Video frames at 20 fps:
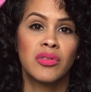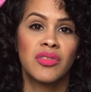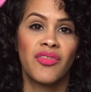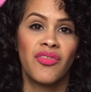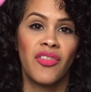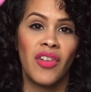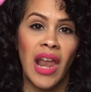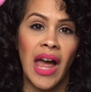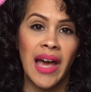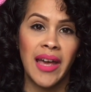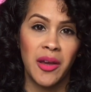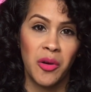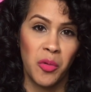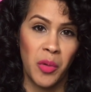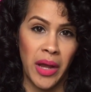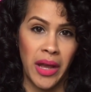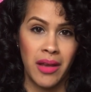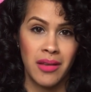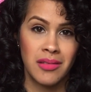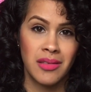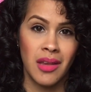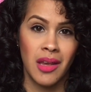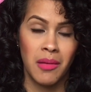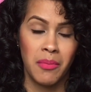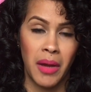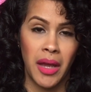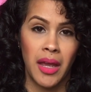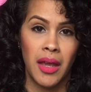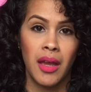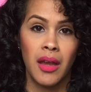flyaways in
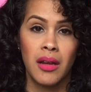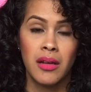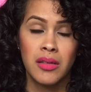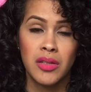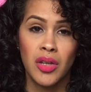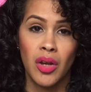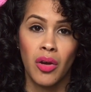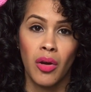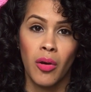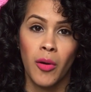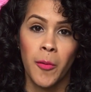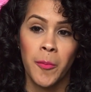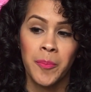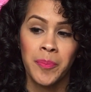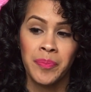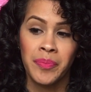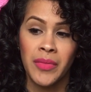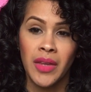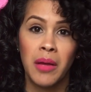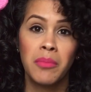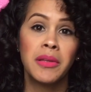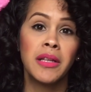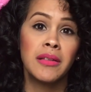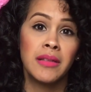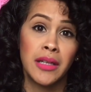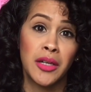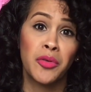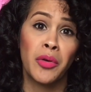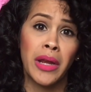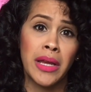my hair to go
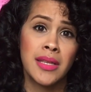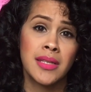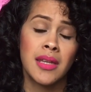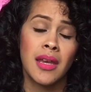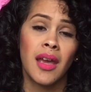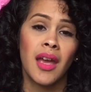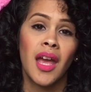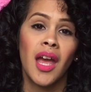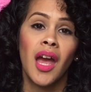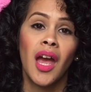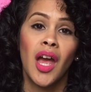completely crazy.